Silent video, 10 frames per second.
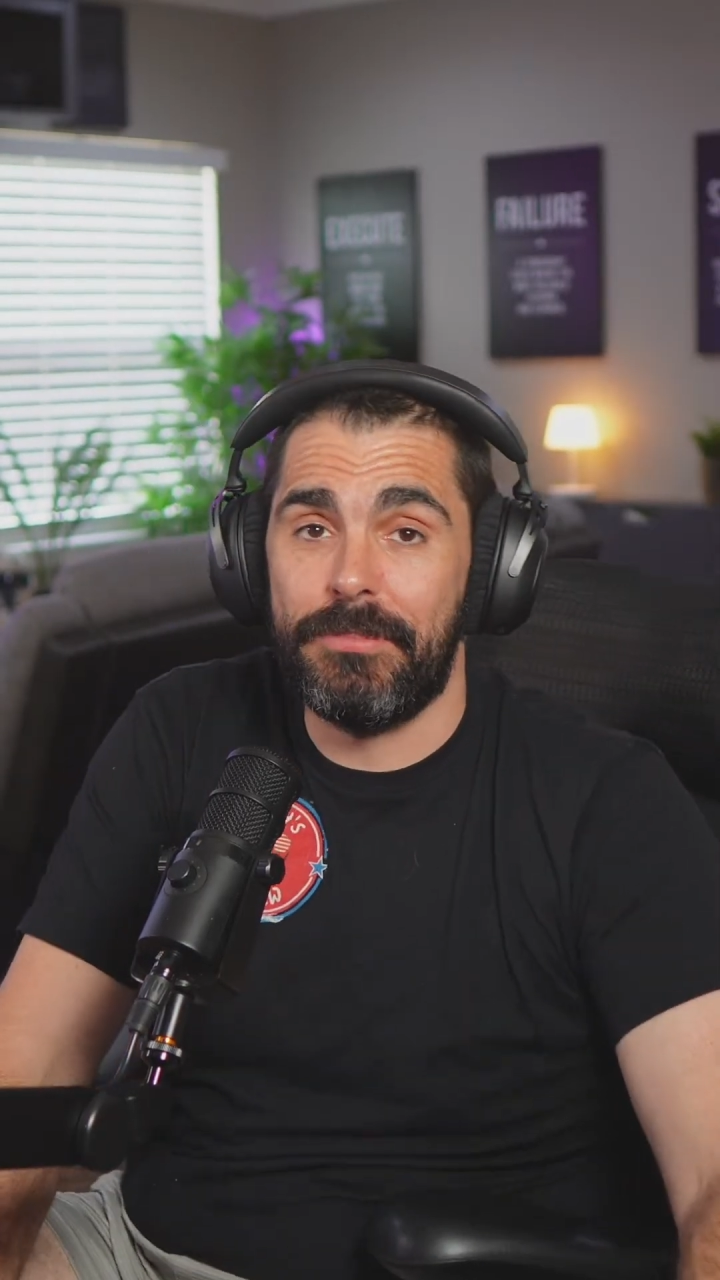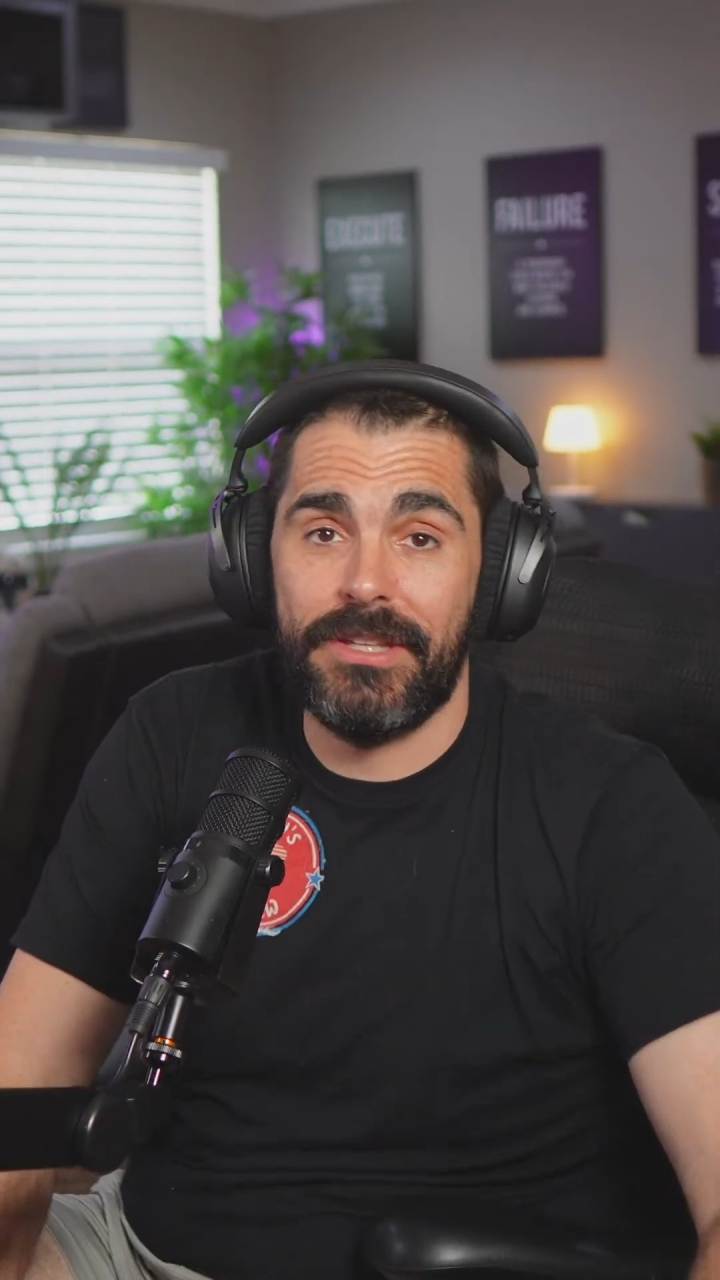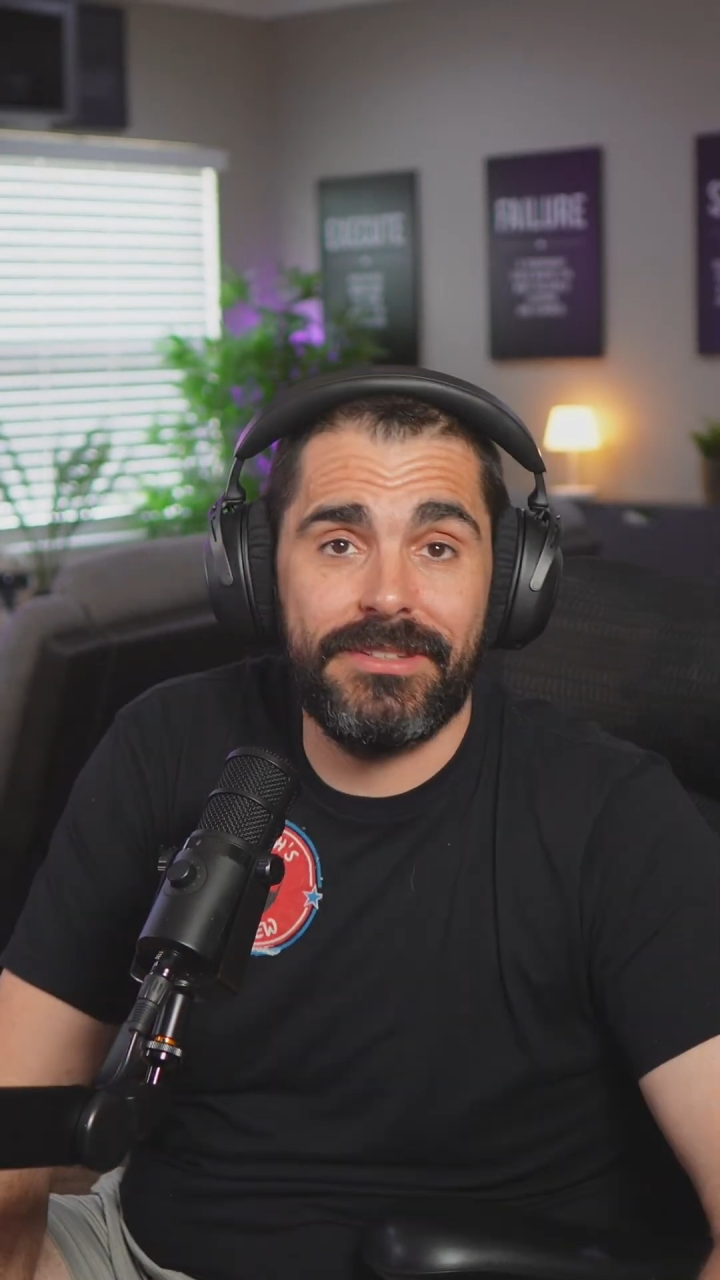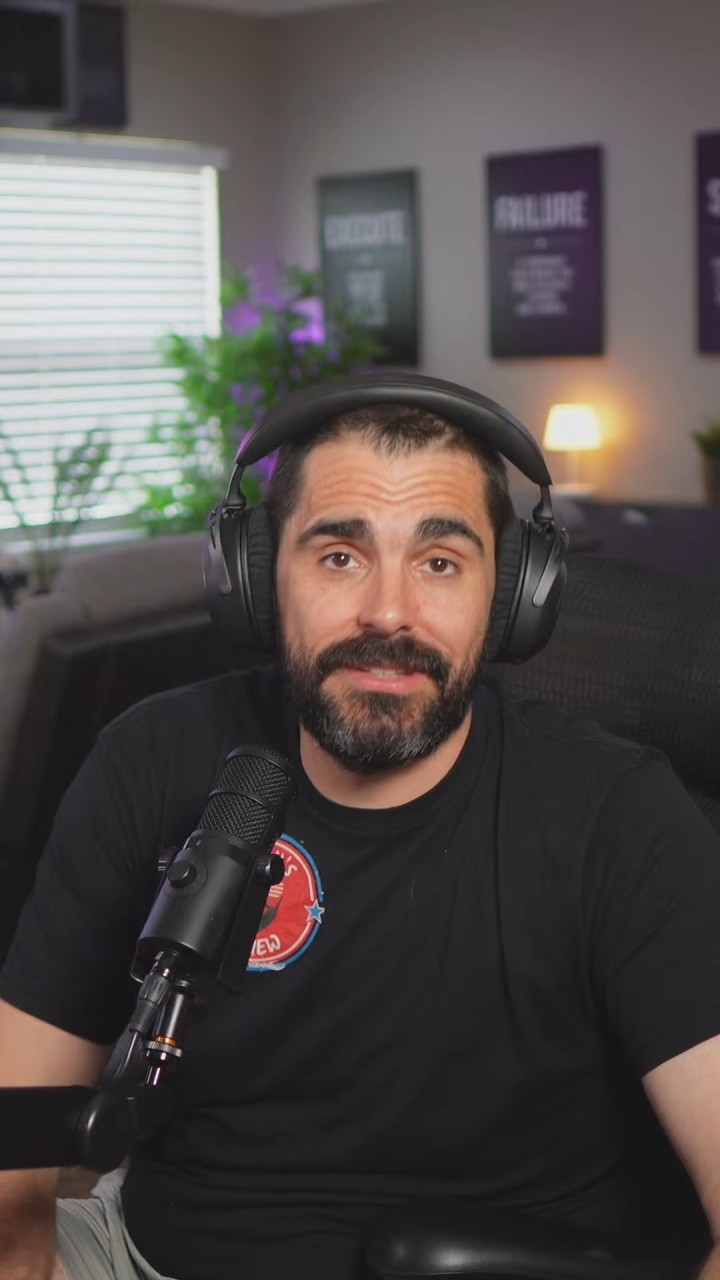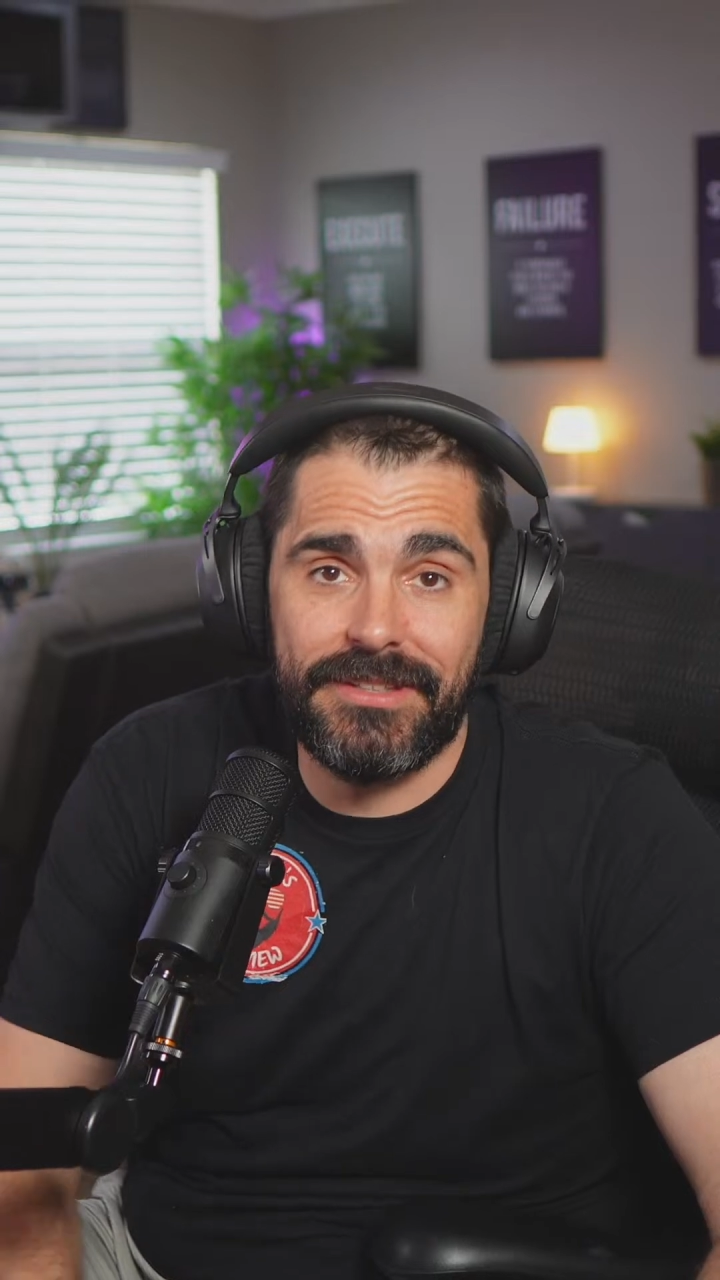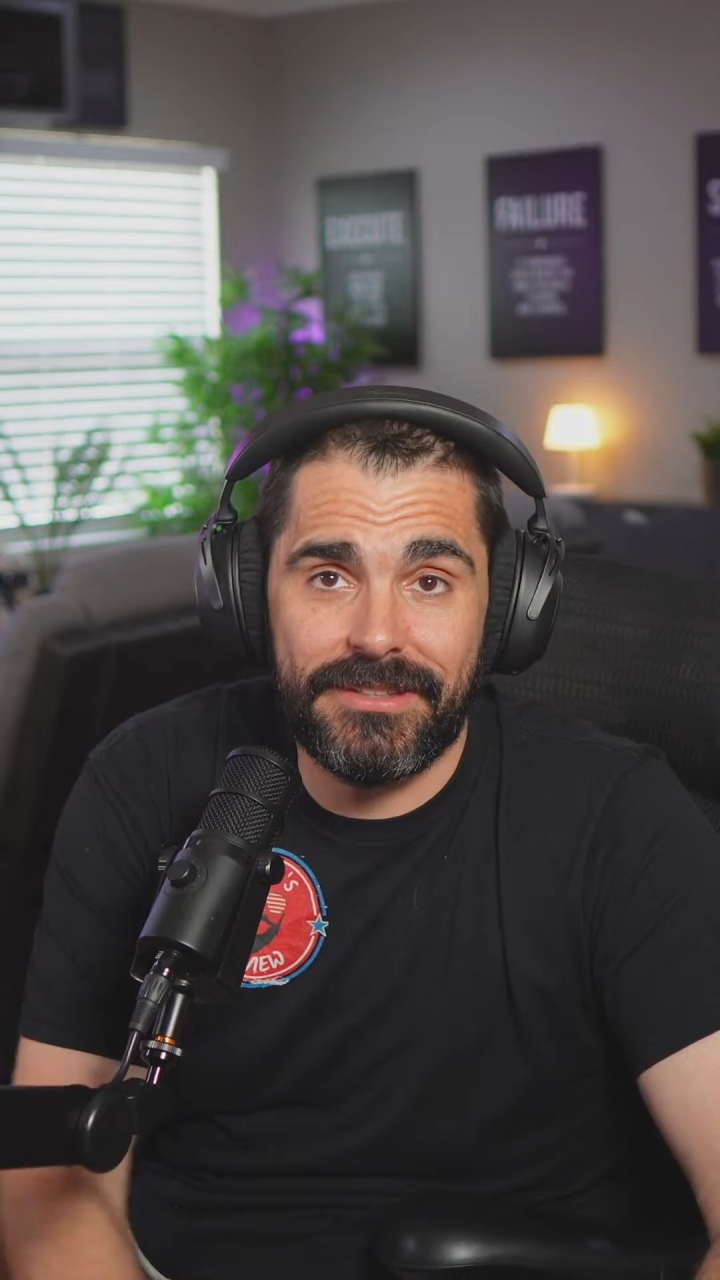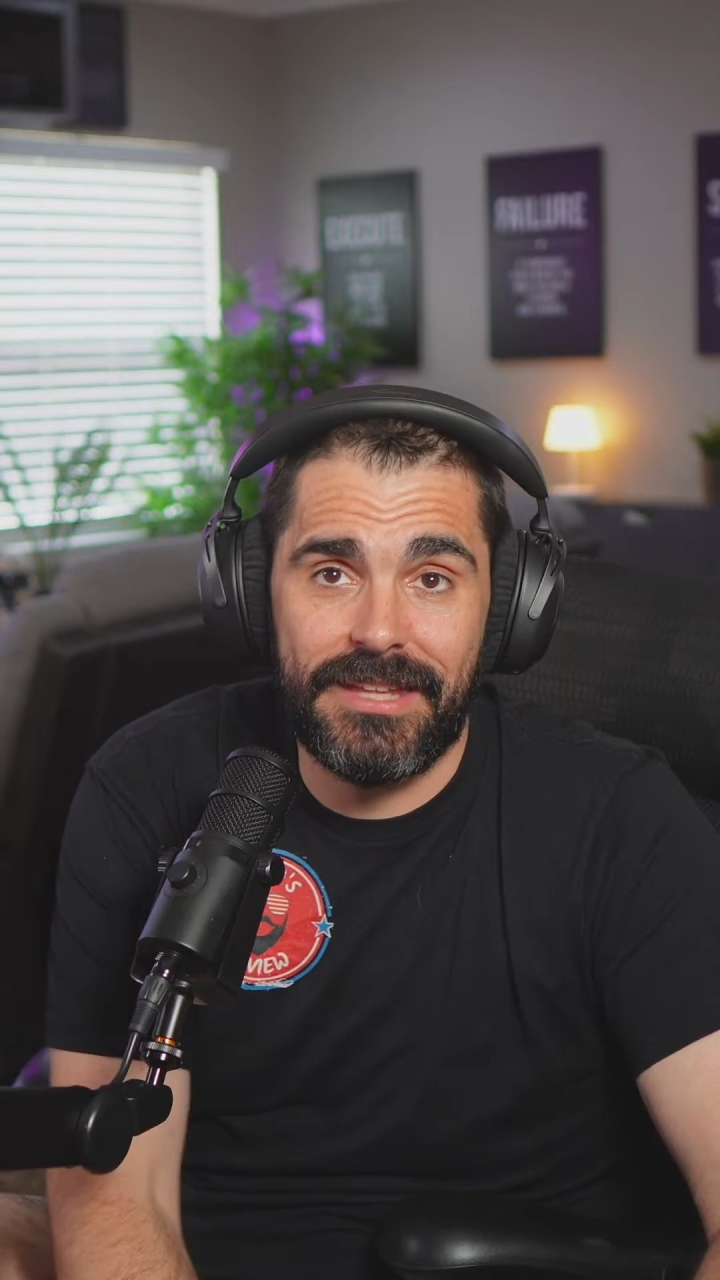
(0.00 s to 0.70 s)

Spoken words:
business is